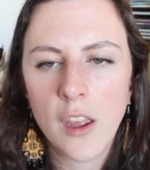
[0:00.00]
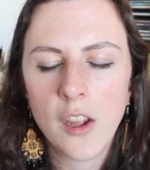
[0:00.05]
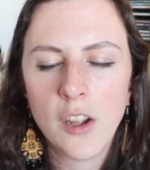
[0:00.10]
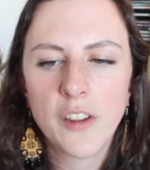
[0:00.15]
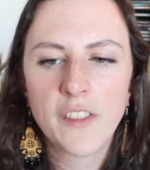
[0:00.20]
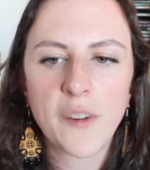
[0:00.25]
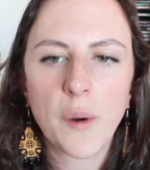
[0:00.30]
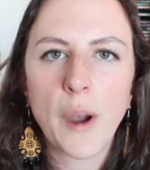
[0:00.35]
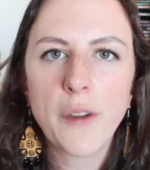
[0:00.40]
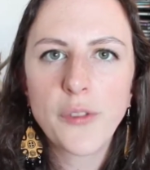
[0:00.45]

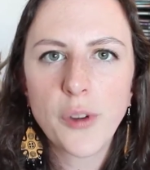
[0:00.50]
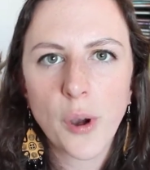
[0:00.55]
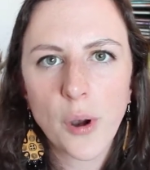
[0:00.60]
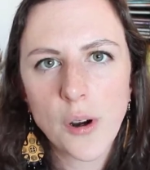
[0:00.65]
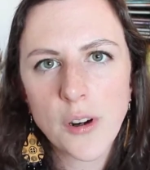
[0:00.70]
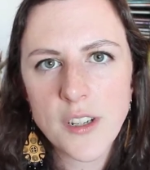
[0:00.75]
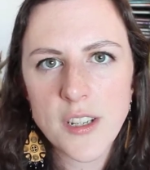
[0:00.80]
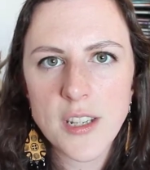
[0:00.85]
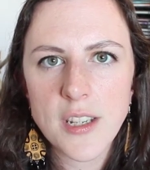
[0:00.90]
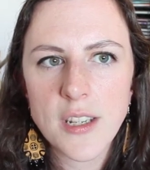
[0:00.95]
So I've
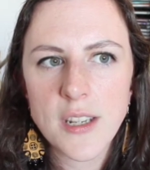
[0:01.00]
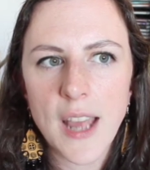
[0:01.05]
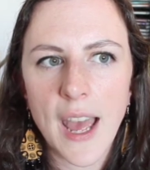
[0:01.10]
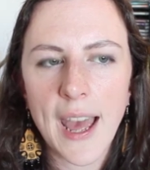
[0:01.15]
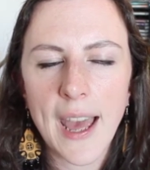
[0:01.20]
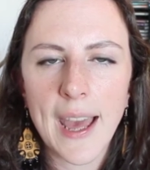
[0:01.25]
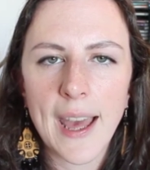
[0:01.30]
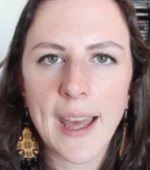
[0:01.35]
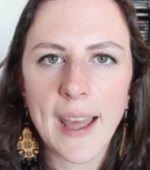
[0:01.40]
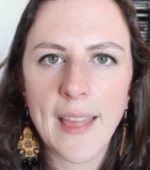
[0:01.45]
talked
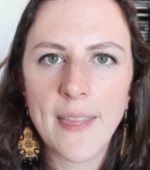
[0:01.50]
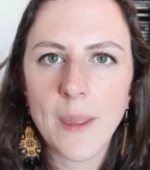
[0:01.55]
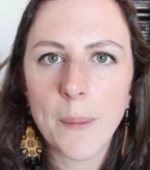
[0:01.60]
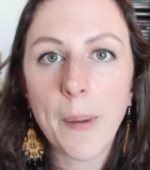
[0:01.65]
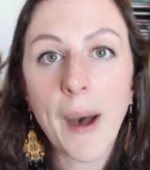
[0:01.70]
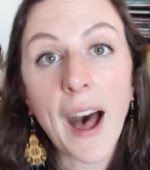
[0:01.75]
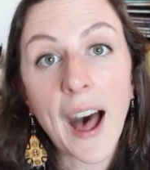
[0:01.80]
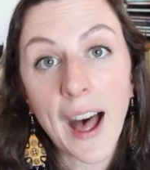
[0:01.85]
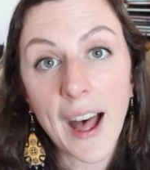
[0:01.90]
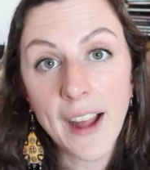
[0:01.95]
in the
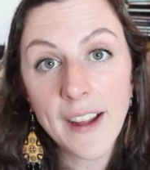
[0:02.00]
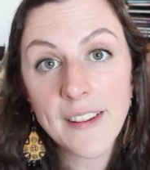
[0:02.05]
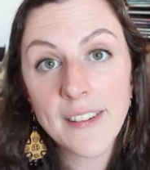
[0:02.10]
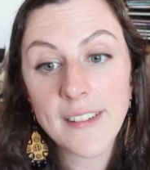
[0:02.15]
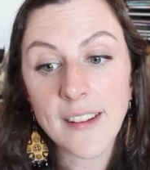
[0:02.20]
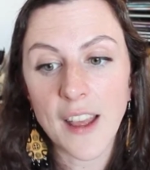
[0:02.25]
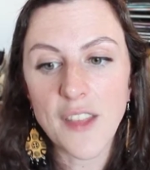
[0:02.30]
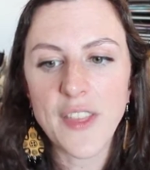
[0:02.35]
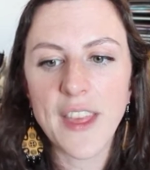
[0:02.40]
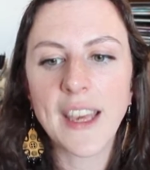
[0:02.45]

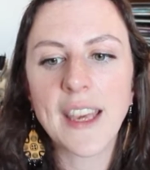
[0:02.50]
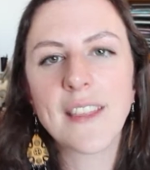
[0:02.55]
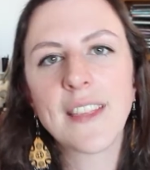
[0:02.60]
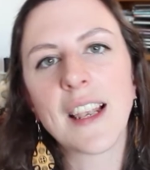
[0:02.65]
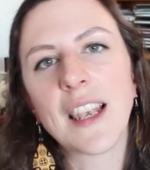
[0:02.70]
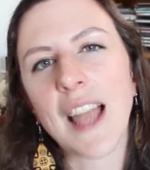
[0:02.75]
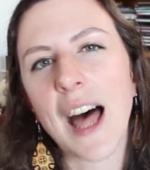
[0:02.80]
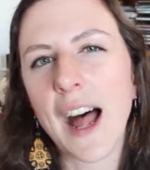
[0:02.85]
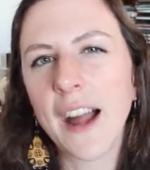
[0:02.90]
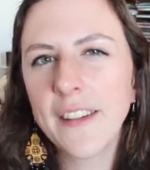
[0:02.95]
past, I think in the
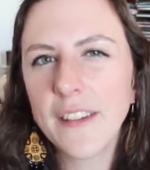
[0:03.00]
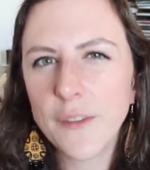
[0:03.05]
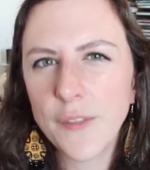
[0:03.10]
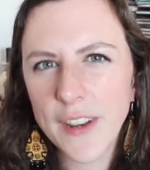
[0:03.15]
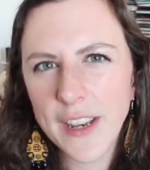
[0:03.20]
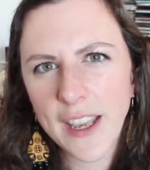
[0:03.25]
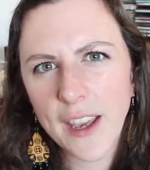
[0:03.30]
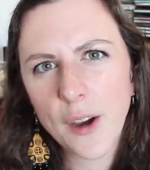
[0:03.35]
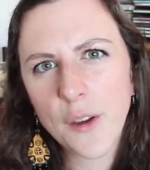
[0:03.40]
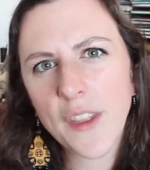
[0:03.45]
last
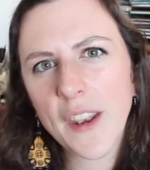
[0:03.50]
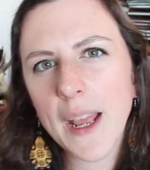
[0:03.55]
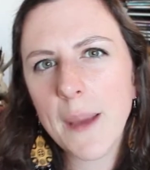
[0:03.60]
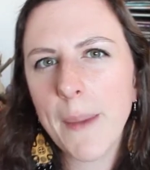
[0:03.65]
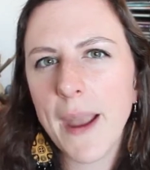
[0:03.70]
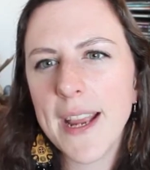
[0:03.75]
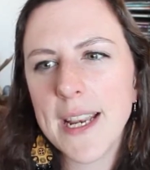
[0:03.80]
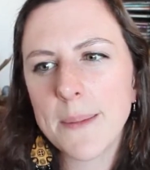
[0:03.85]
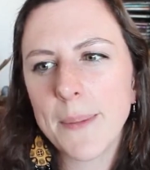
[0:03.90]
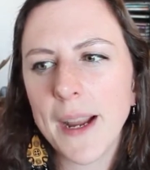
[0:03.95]
video that I
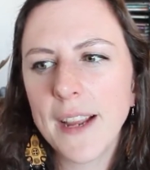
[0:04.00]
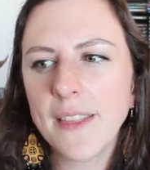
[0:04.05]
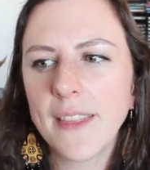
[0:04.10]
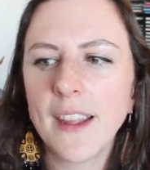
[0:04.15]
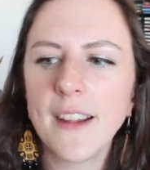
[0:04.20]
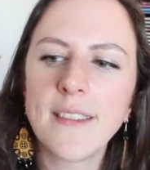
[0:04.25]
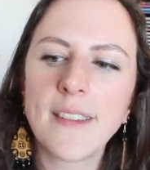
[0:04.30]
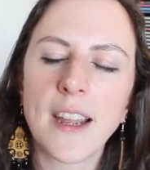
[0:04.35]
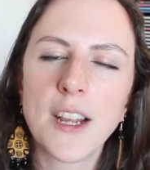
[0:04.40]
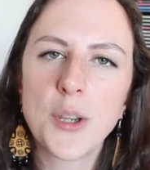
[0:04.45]
made about
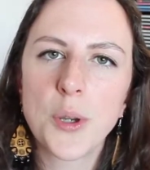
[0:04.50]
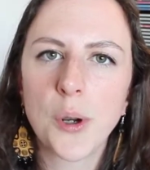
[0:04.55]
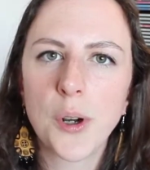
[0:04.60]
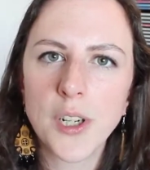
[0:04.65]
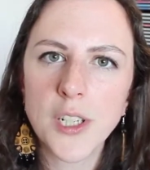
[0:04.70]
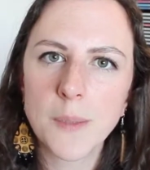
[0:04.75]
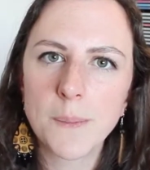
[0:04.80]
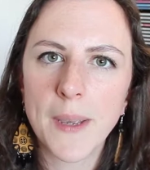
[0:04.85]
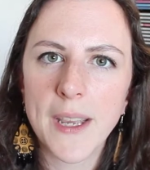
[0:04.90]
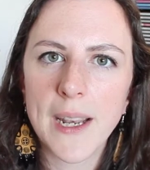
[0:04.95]
this, I
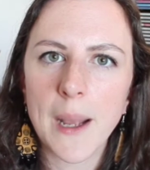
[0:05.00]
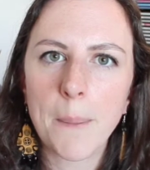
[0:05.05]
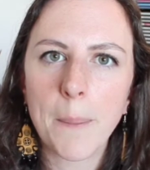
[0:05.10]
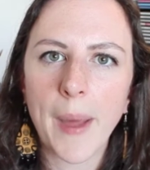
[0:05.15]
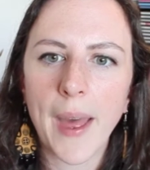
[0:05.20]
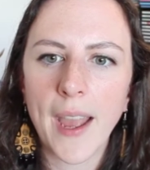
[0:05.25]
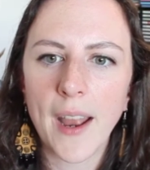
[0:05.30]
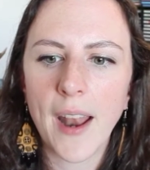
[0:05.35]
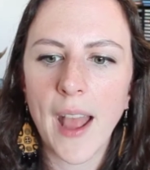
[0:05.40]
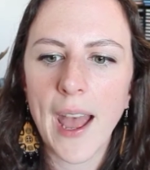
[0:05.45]
talked a bit
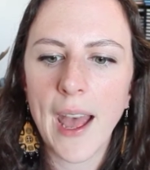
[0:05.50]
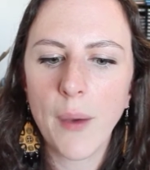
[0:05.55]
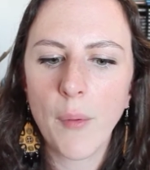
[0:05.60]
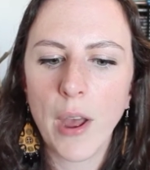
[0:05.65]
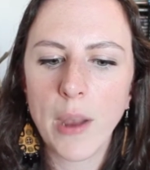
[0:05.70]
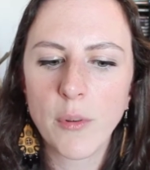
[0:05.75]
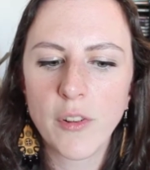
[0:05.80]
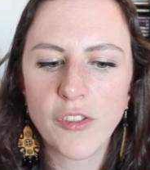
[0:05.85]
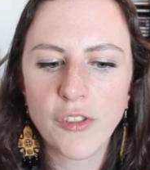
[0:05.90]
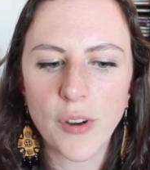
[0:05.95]
about how
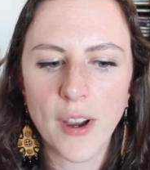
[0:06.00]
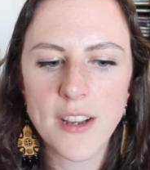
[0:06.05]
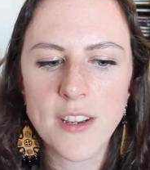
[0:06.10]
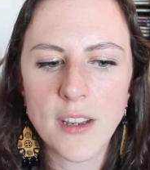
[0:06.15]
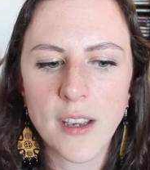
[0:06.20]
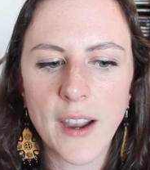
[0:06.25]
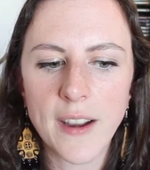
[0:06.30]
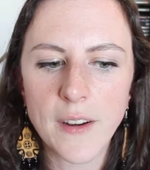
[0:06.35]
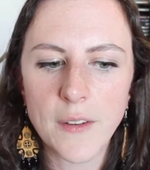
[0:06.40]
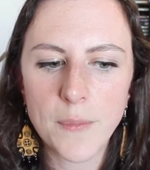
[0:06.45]
I was trying to
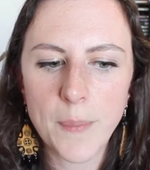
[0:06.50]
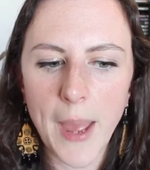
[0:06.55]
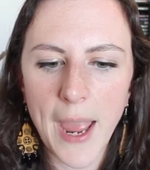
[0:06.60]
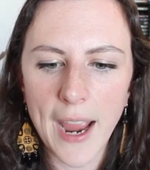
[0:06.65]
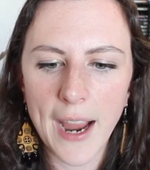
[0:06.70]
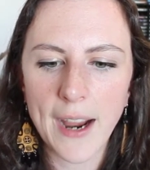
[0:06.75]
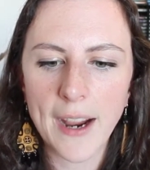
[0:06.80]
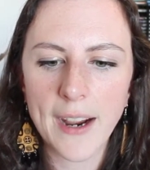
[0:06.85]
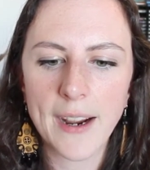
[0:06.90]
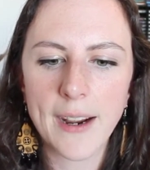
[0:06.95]
kind of
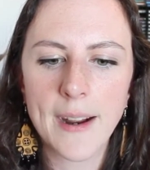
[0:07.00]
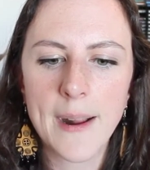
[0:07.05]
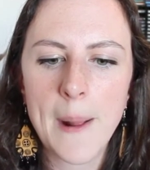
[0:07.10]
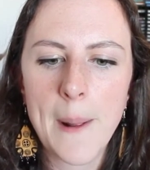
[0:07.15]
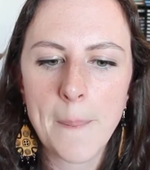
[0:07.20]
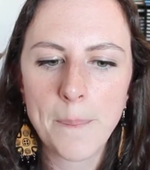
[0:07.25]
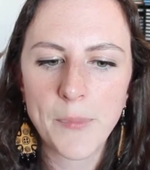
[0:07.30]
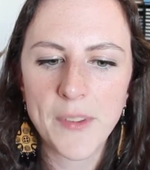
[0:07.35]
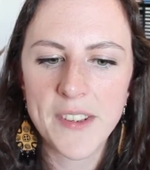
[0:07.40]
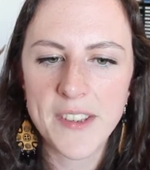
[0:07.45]
pare
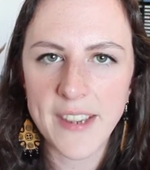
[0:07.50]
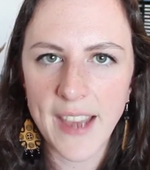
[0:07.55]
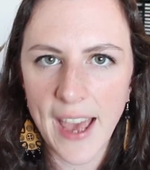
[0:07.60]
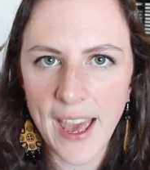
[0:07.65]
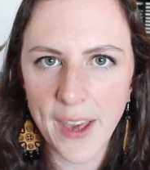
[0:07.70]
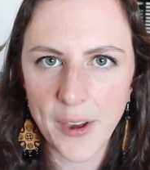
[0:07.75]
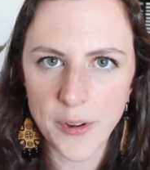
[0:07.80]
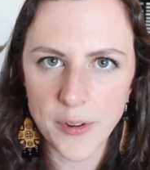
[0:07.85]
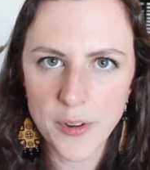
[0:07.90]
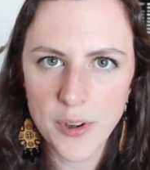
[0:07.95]

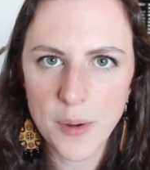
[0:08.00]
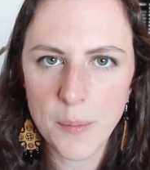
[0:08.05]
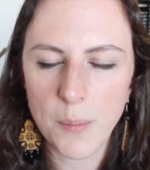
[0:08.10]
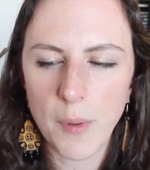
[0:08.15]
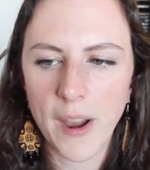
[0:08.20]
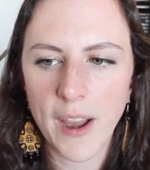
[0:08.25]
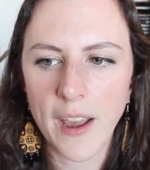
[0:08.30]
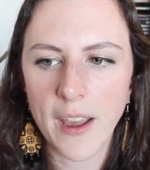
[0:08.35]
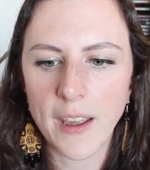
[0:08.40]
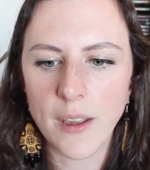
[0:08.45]
down
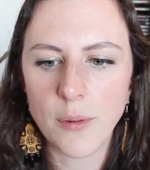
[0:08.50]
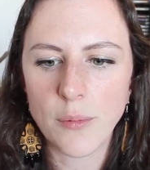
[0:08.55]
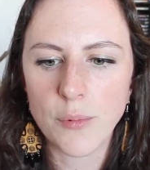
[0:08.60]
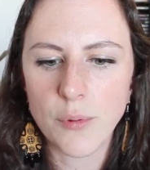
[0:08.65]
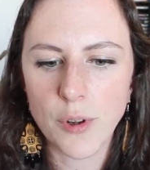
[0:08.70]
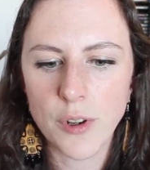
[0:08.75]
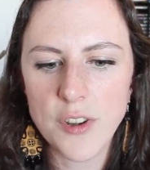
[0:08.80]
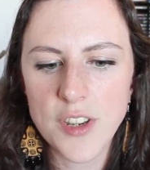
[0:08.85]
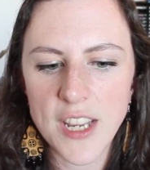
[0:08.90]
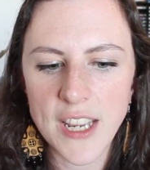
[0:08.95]
my
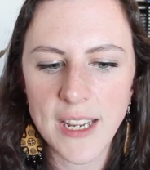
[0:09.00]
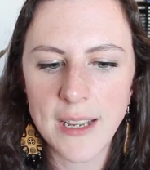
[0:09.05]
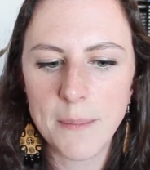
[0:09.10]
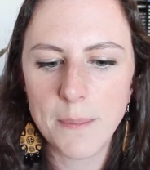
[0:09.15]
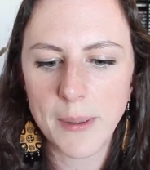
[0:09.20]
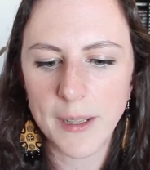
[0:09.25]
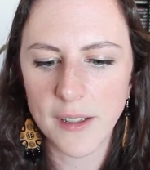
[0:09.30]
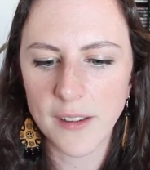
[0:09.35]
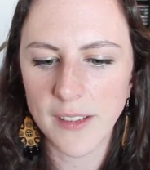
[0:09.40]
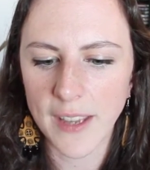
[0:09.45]
routine
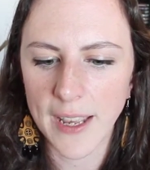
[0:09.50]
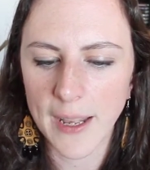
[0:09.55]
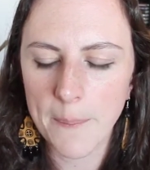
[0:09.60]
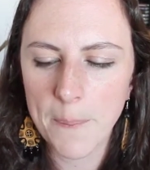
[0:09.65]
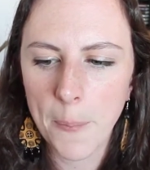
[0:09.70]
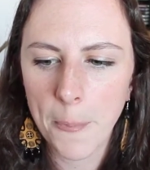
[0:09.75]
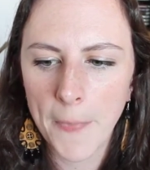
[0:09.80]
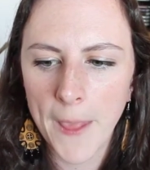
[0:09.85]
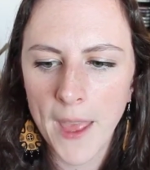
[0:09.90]
building.